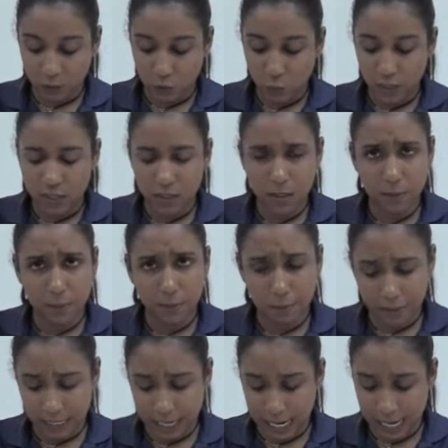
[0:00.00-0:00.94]
between the
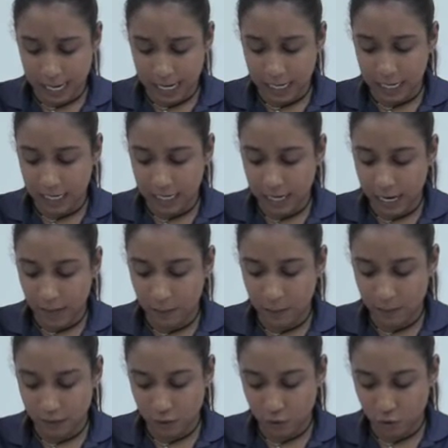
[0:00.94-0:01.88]
blank
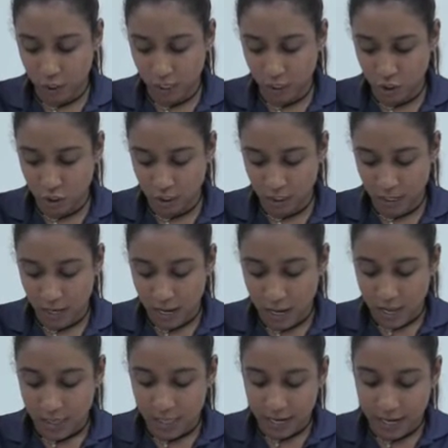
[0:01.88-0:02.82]
administration
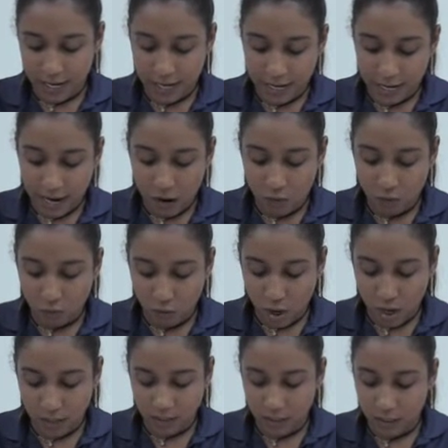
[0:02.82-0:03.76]
that now
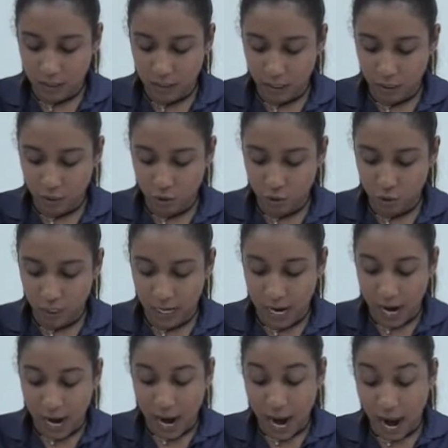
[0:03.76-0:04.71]
runs the country
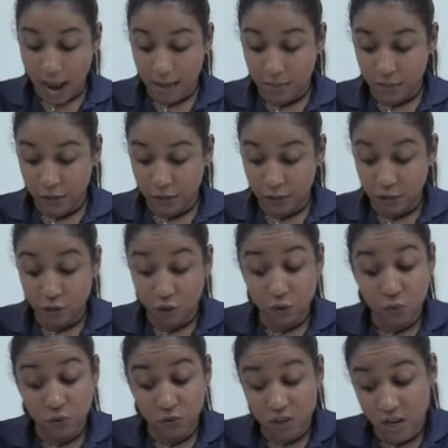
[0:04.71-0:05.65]
and the
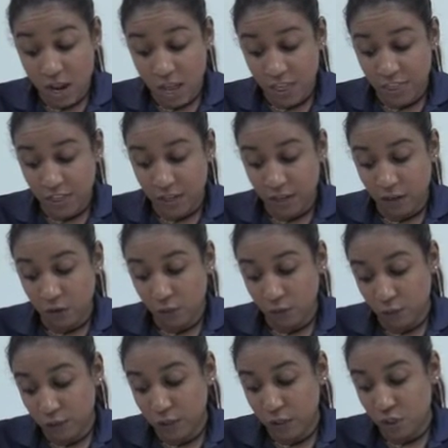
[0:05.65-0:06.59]
do-nothing
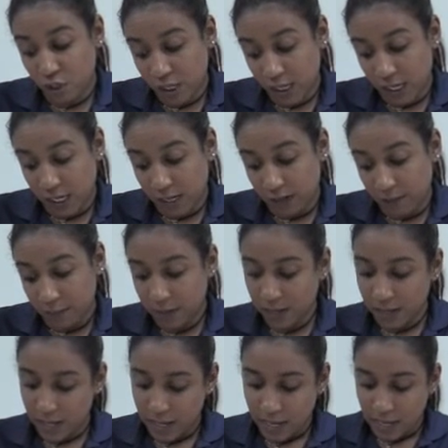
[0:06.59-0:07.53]
regime
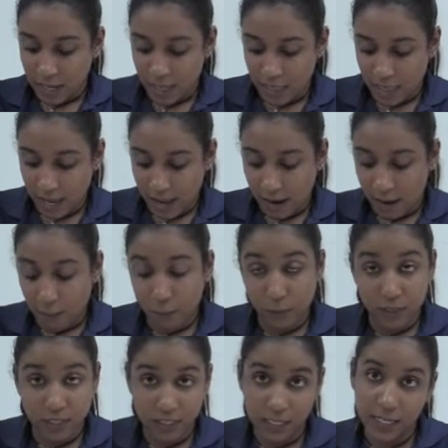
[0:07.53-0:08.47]
that
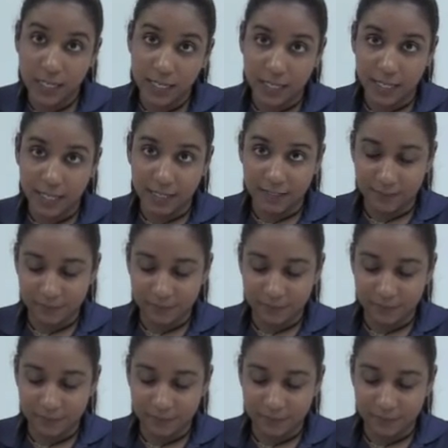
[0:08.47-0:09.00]
preceded it.